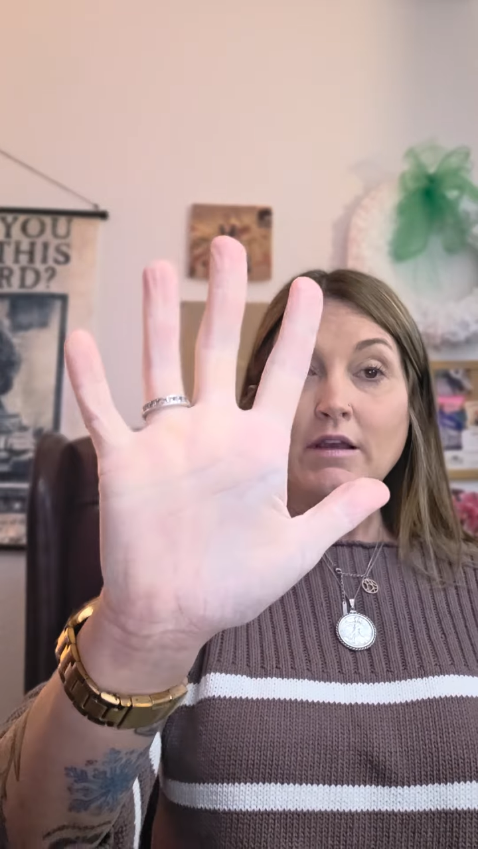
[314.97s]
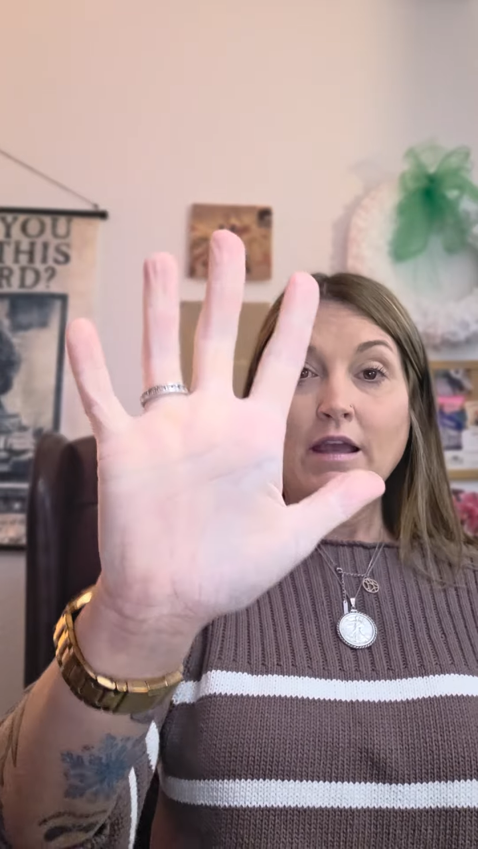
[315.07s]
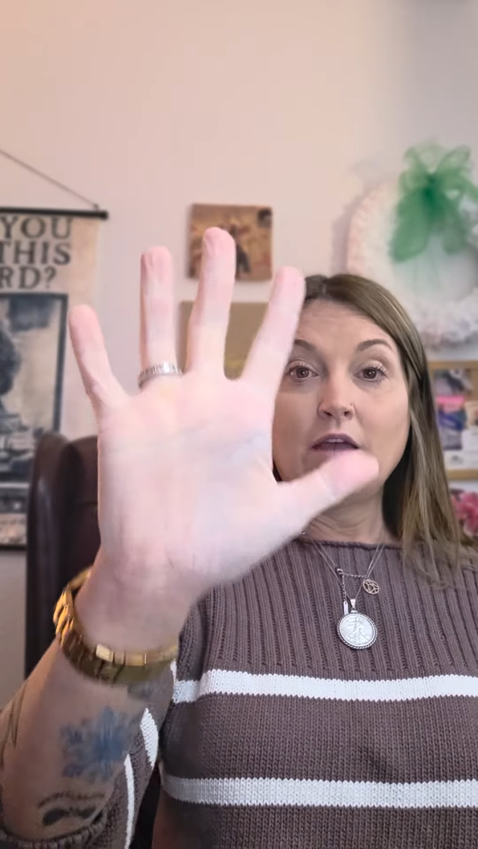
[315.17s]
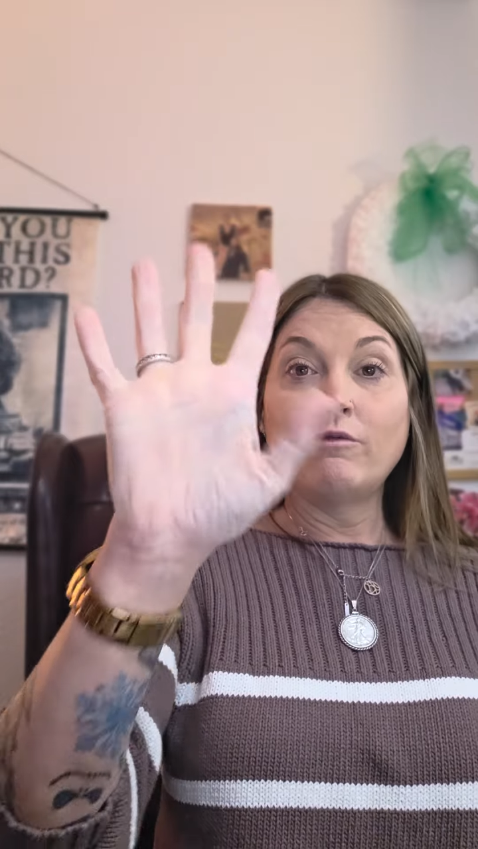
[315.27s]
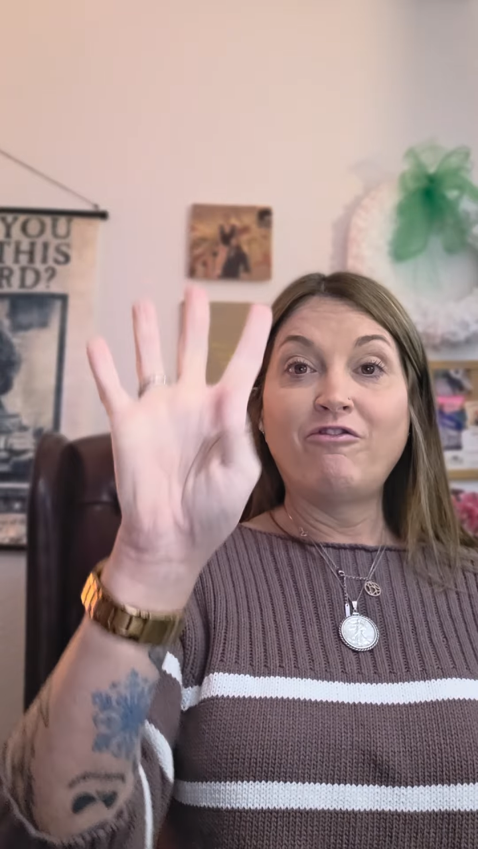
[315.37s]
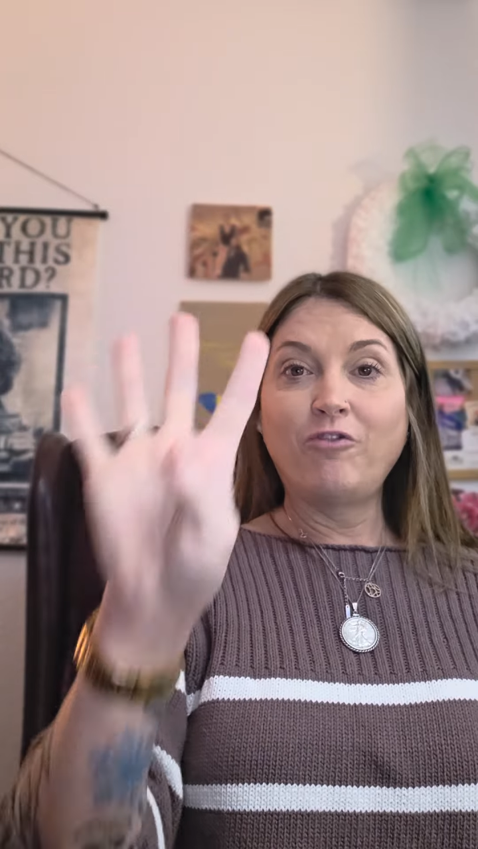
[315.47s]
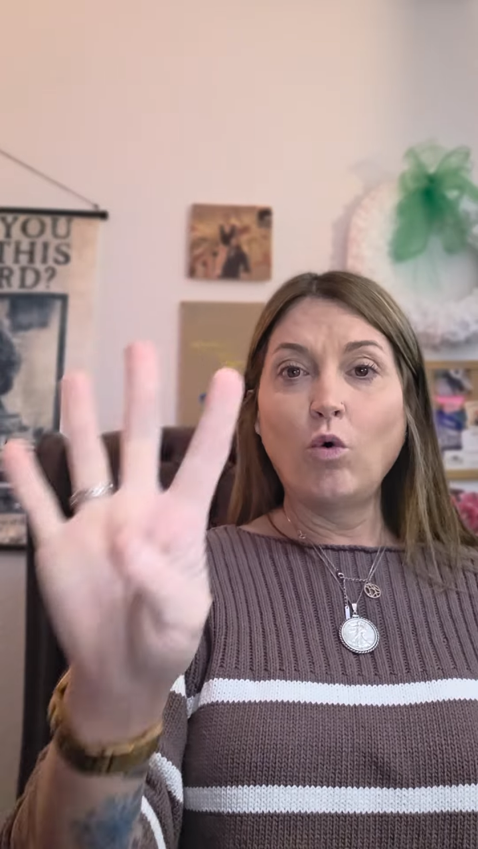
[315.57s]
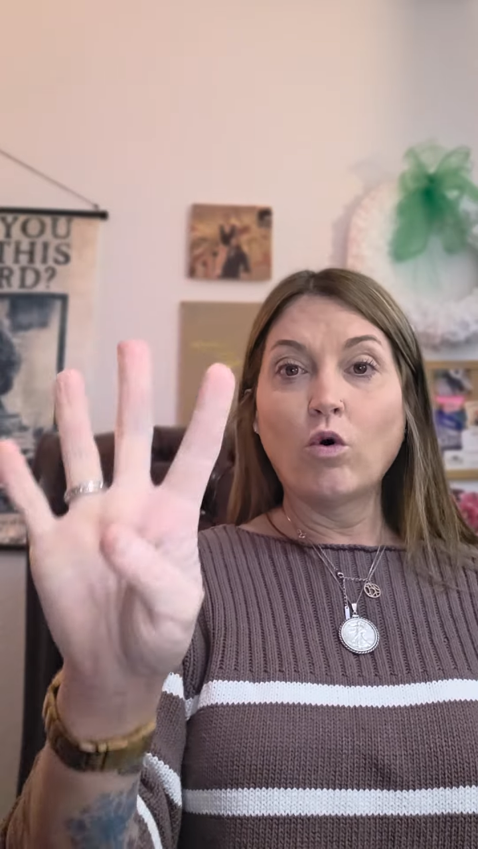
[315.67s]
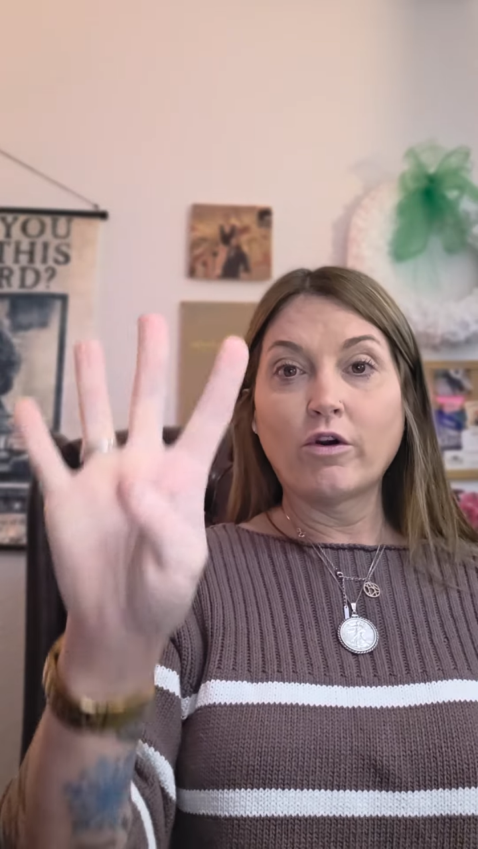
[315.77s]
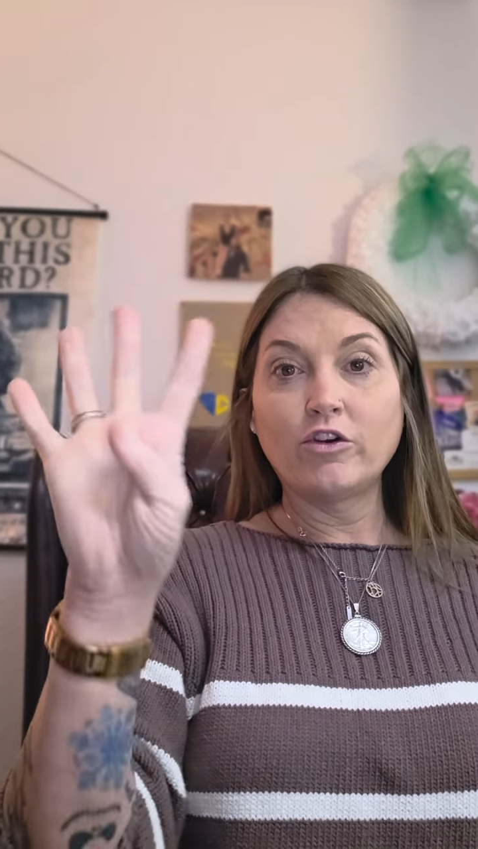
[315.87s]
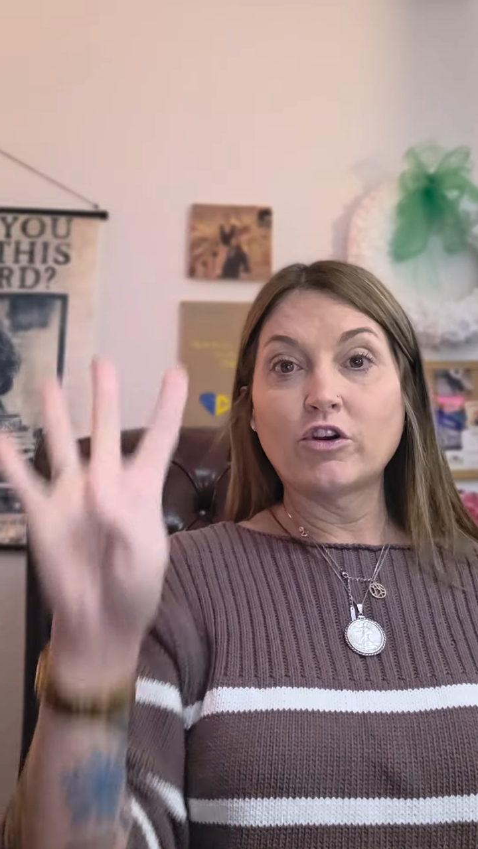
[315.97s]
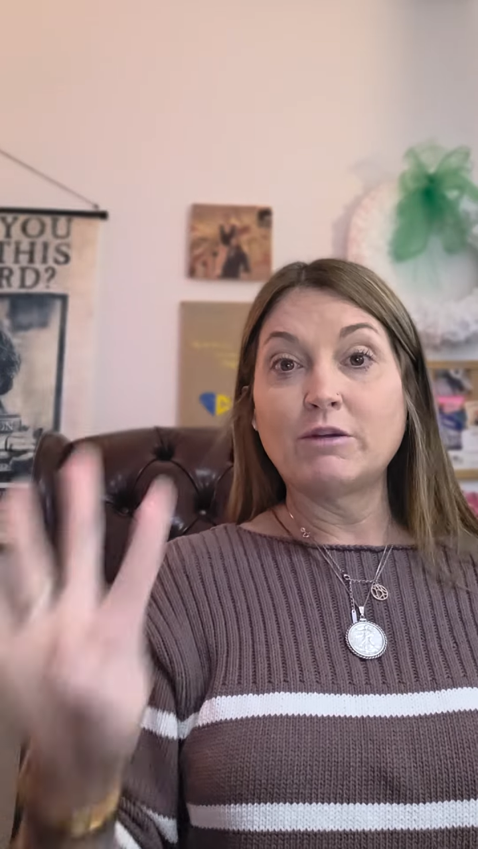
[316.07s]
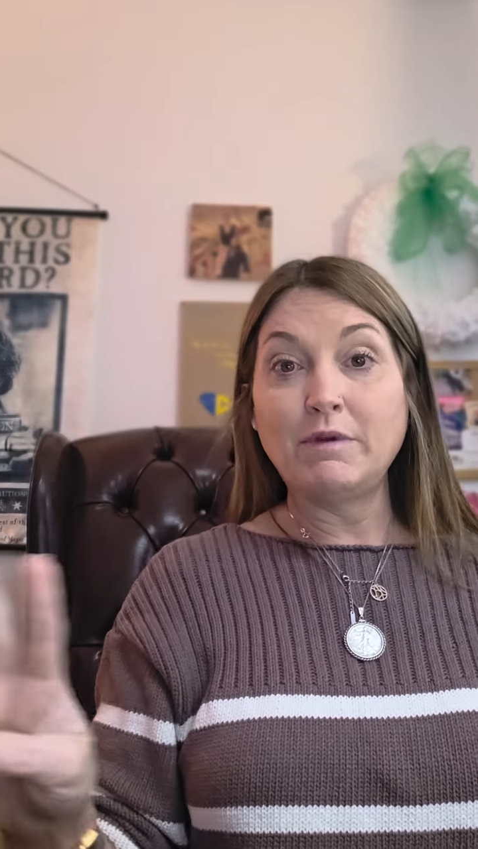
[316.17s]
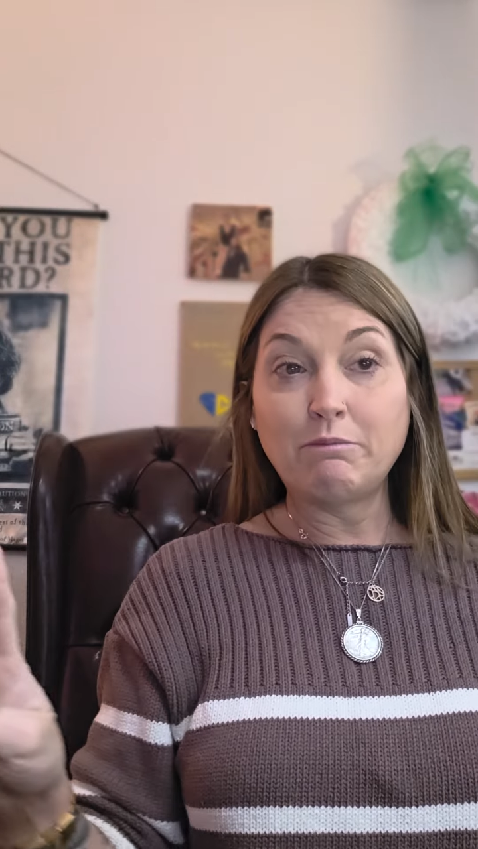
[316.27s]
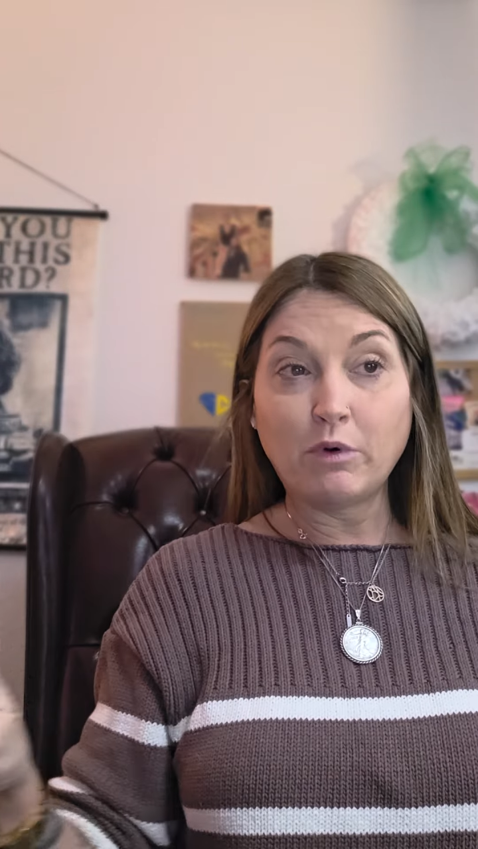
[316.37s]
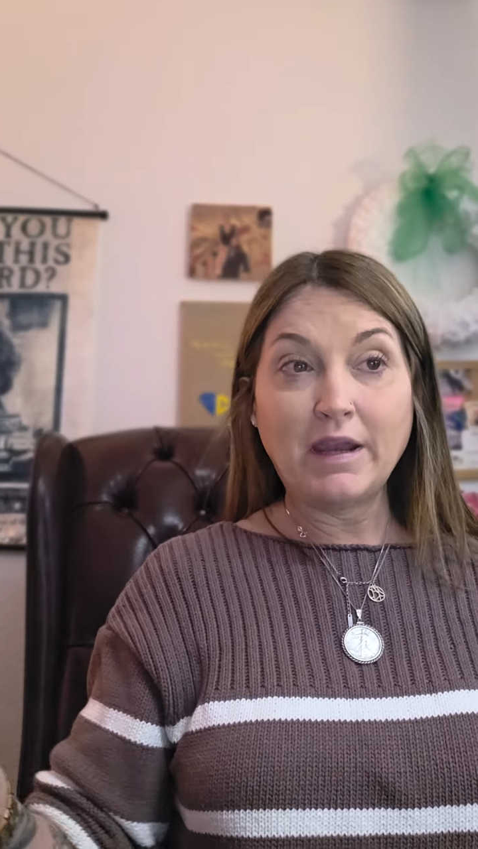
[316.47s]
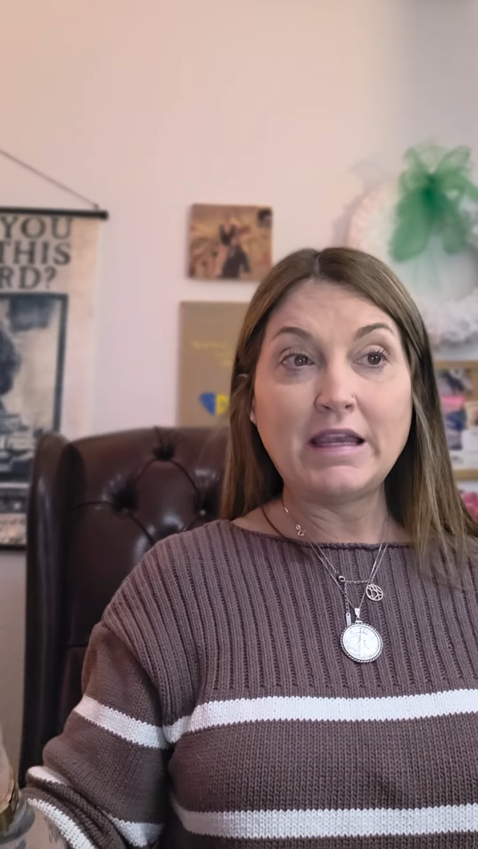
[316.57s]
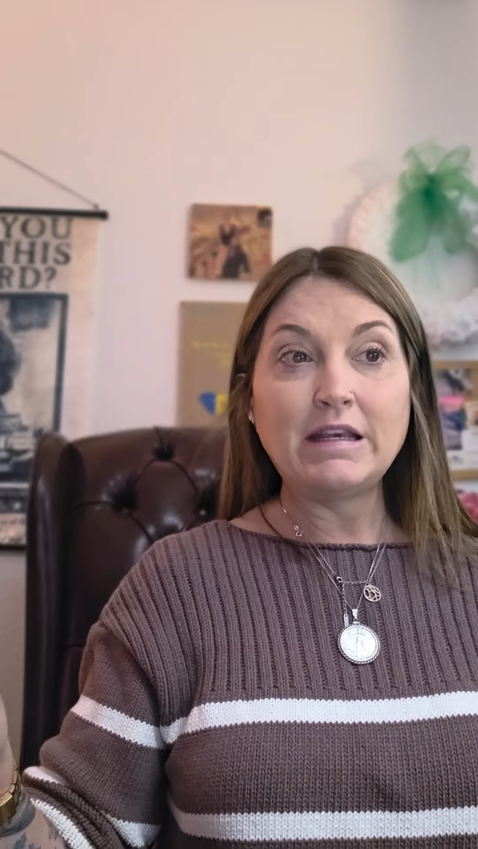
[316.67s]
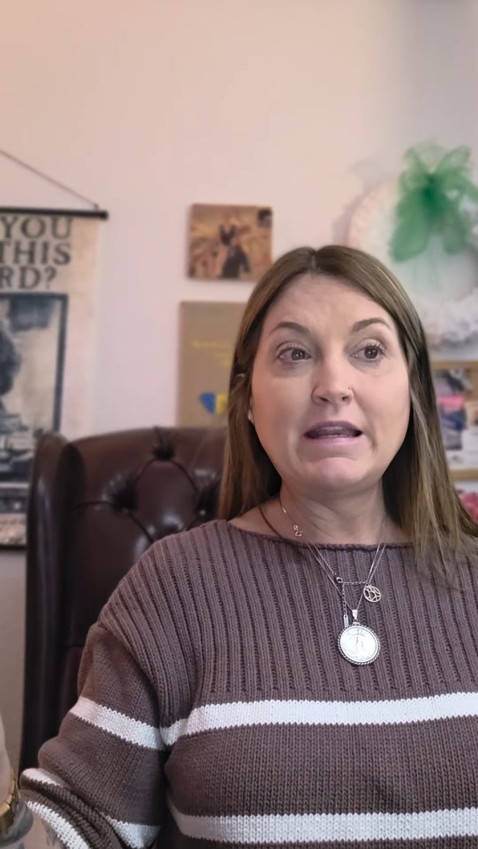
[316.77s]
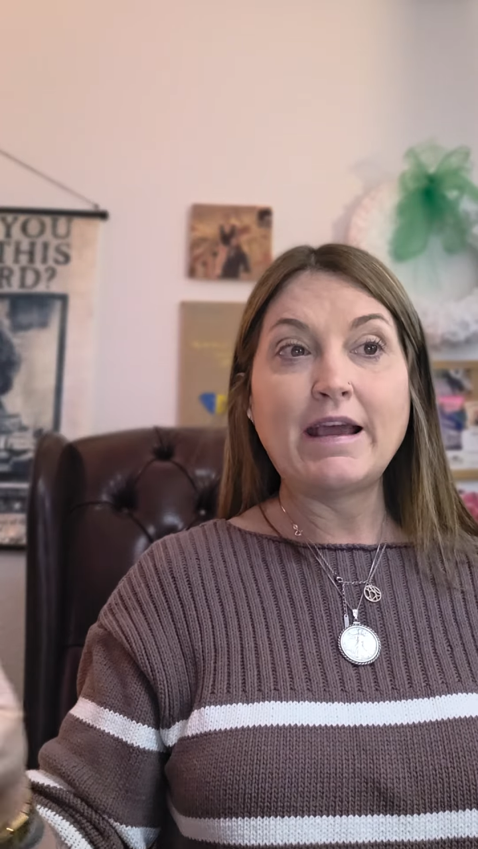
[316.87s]
and 4 you're going to be
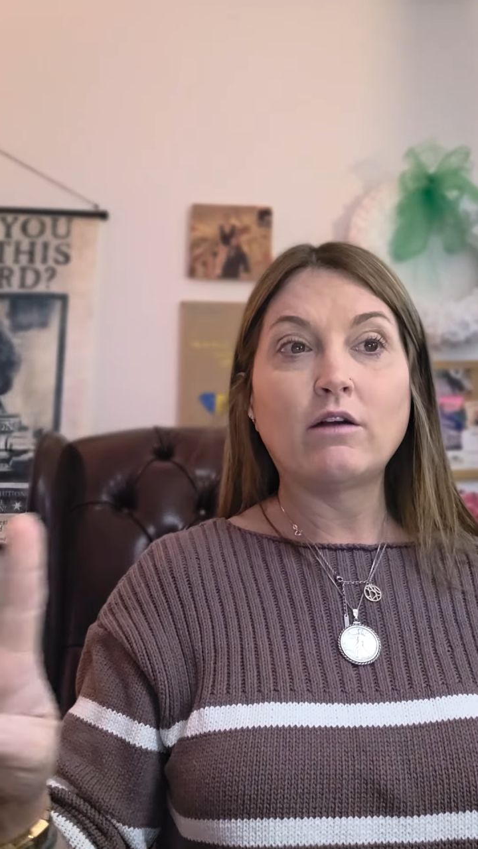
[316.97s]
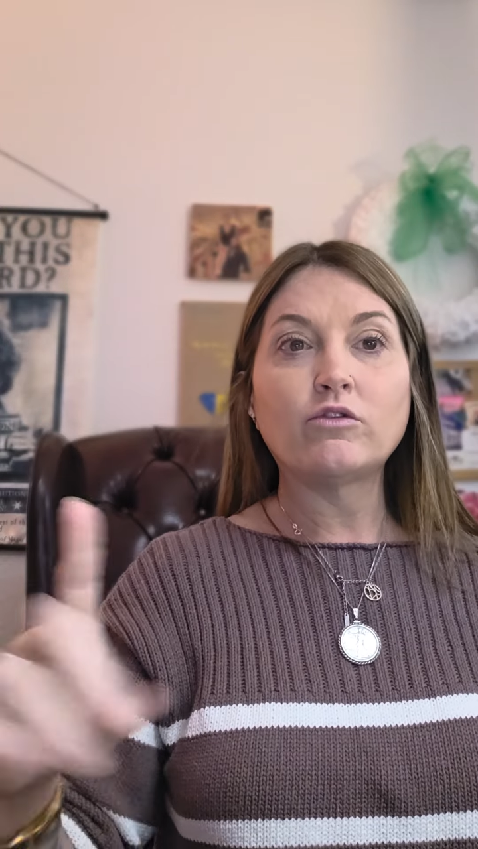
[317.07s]
breaking down.